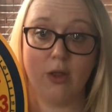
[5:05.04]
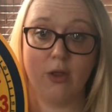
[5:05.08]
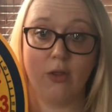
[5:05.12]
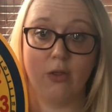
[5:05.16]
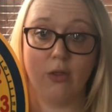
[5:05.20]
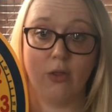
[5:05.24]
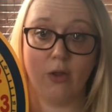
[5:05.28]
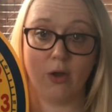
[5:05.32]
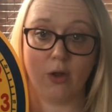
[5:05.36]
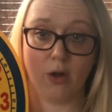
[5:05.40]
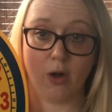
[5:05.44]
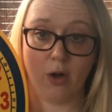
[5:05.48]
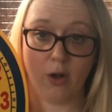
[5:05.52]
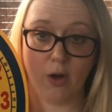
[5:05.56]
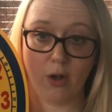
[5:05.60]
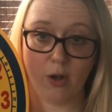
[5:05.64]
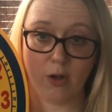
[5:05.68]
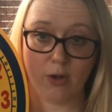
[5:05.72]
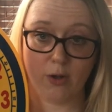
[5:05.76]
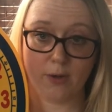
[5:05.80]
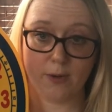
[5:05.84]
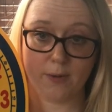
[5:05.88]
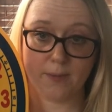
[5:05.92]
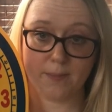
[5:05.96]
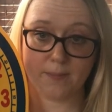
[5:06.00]
the
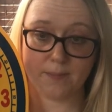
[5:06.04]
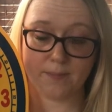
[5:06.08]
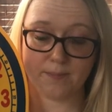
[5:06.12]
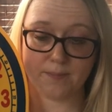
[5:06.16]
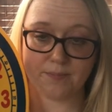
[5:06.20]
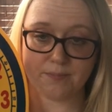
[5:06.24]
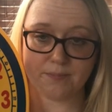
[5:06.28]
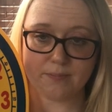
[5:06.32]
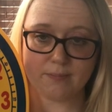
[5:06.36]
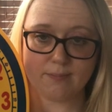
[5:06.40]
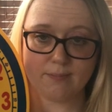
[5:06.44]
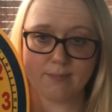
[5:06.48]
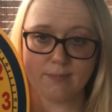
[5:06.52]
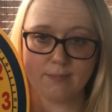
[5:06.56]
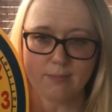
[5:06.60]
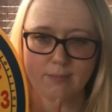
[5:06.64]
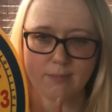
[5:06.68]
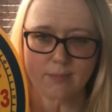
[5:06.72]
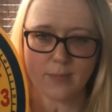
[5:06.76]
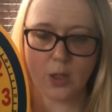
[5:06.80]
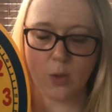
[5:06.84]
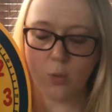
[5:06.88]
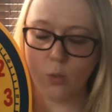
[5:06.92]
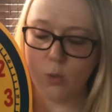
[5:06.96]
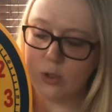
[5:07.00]
clock.
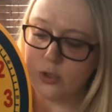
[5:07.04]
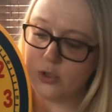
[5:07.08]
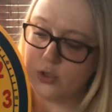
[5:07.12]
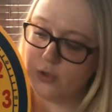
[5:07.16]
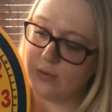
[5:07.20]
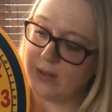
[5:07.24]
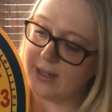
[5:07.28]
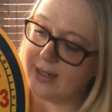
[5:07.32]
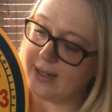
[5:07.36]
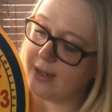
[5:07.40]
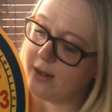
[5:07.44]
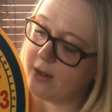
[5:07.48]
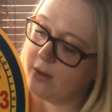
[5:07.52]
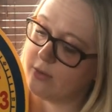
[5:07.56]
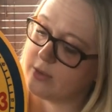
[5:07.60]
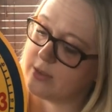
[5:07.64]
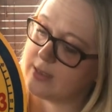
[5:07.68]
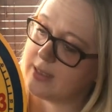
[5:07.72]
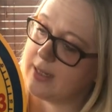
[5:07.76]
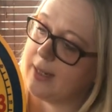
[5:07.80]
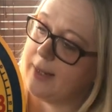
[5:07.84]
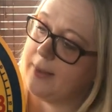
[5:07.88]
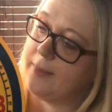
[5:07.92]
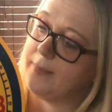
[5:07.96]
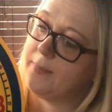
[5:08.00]
Watch really closely.